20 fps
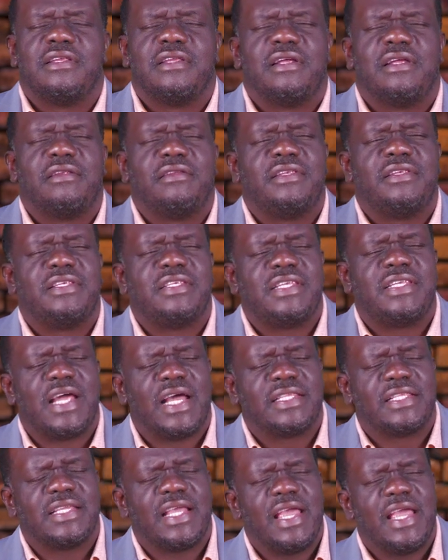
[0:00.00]
And
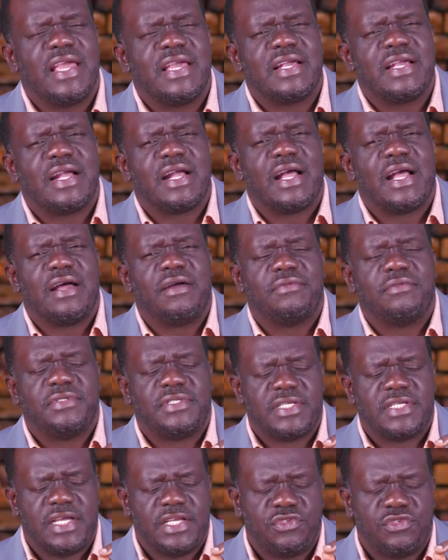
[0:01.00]
that
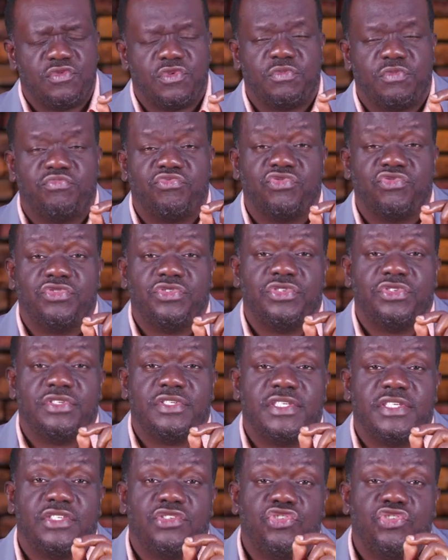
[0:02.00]
encounter is what
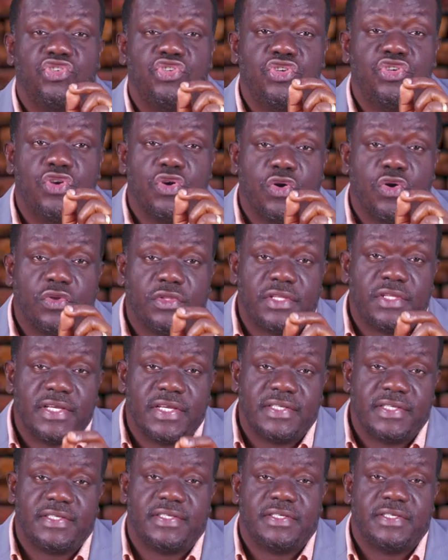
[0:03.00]
produces your
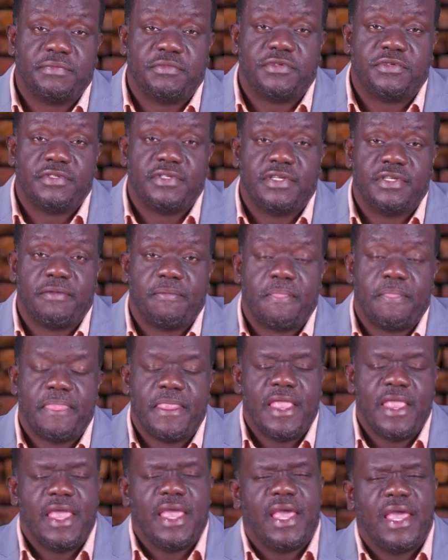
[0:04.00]
testimony.
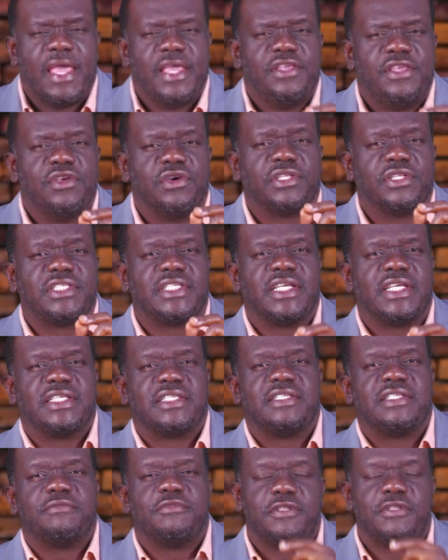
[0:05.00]
And your
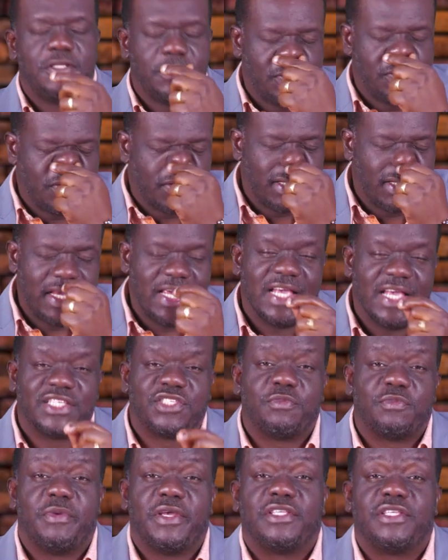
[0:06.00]
testimony is what he
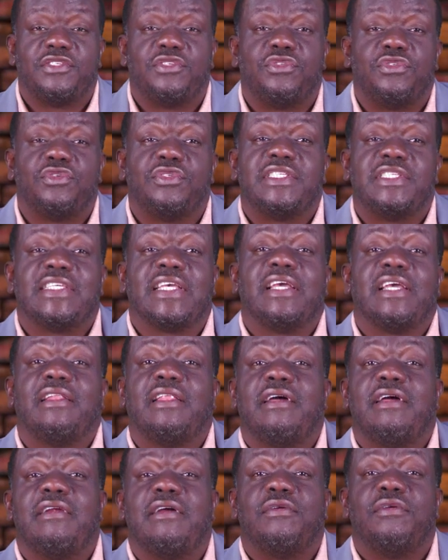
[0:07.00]
expects you to
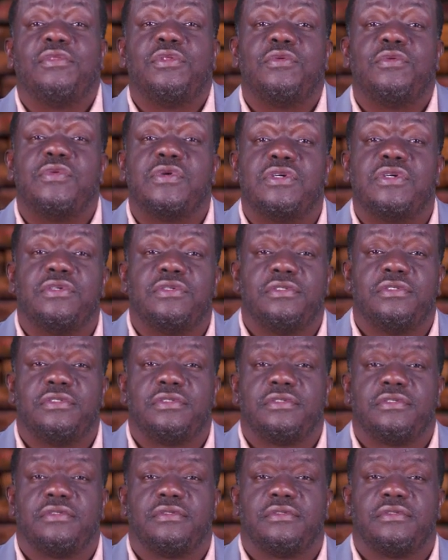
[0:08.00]
tell around the world.